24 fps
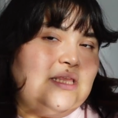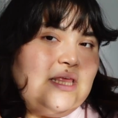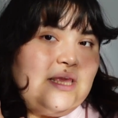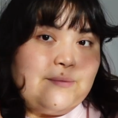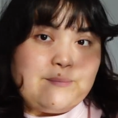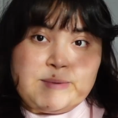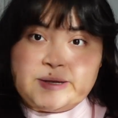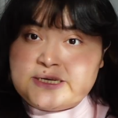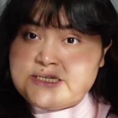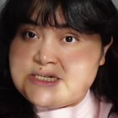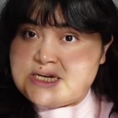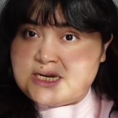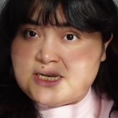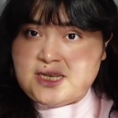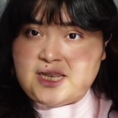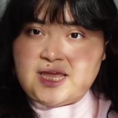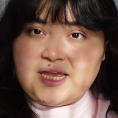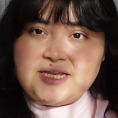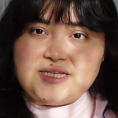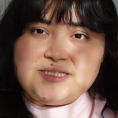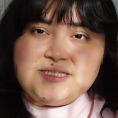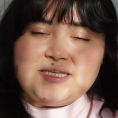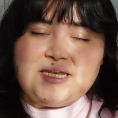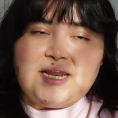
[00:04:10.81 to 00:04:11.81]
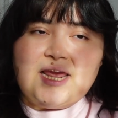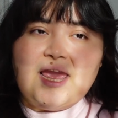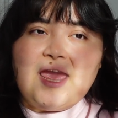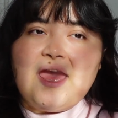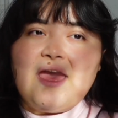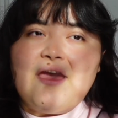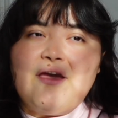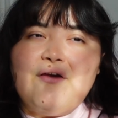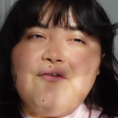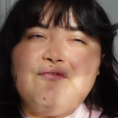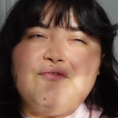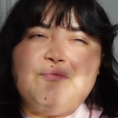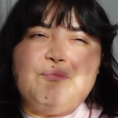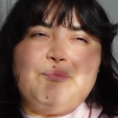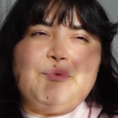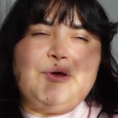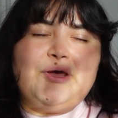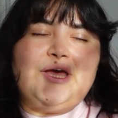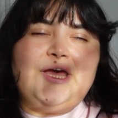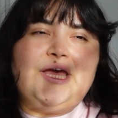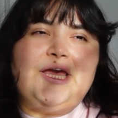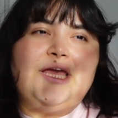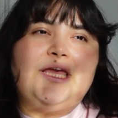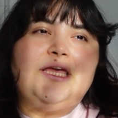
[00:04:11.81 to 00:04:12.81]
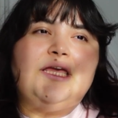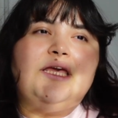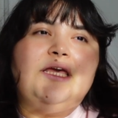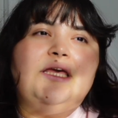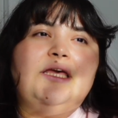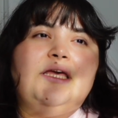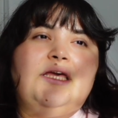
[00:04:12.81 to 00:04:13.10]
like my deadlines that I have, but